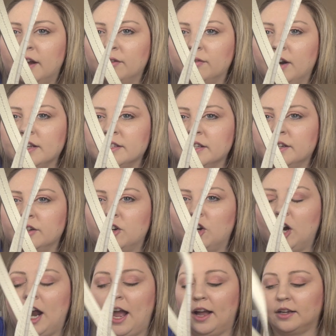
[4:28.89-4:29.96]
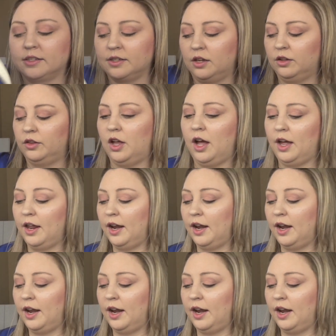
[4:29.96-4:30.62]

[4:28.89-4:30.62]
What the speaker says: resin cracks a lot.